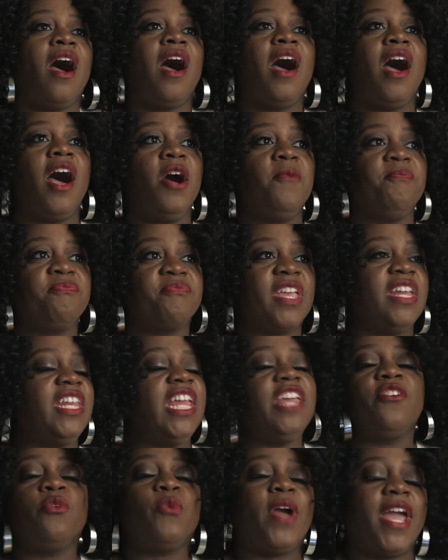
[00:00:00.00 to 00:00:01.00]
and
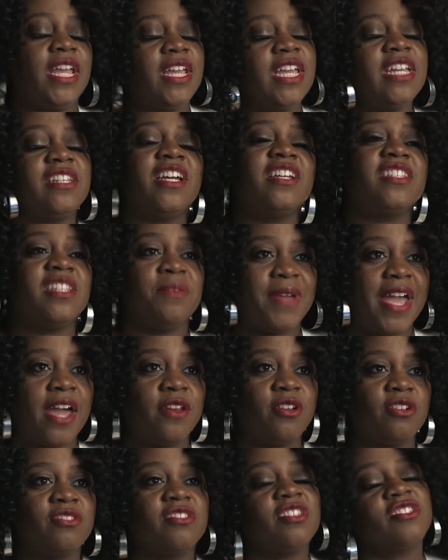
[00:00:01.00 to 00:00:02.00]
either way, it doesn't
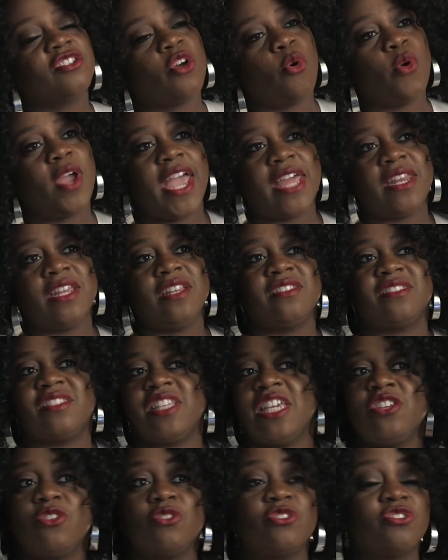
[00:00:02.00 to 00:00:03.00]
matter. Just go ahead and
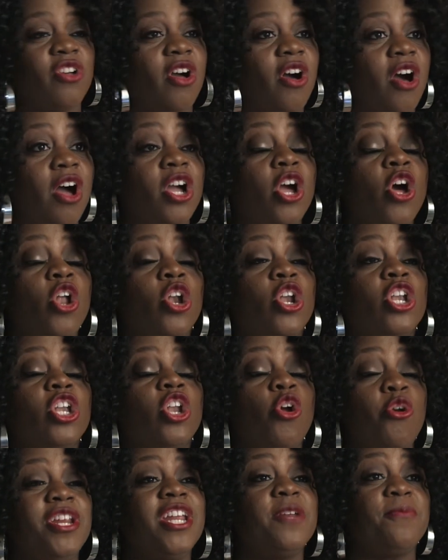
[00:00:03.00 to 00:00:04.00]
sing your song,
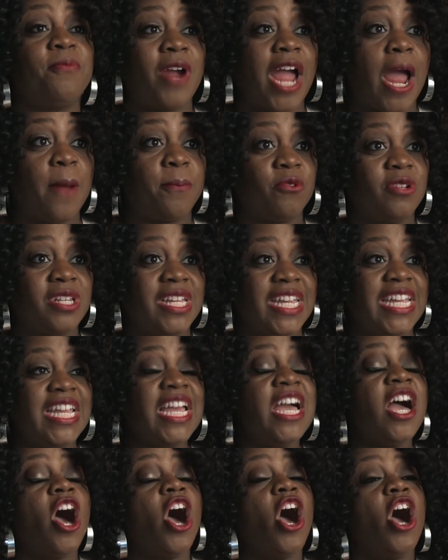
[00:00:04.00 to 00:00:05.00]
learn it properly,
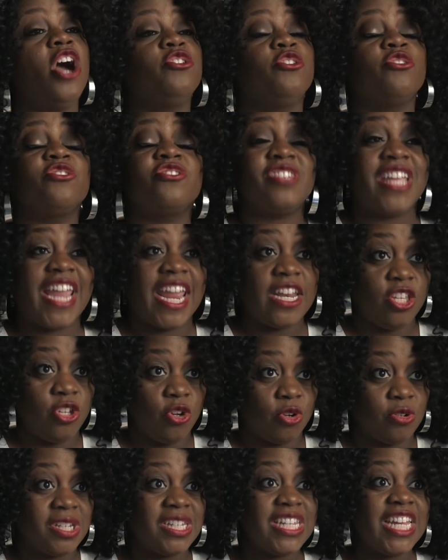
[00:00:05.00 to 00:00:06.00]
understand
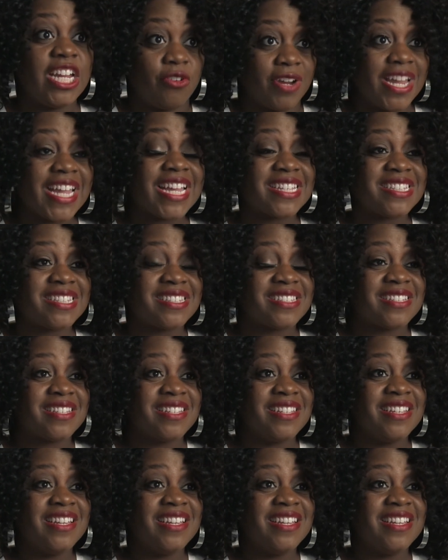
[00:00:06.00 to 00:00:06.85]
your lyrics,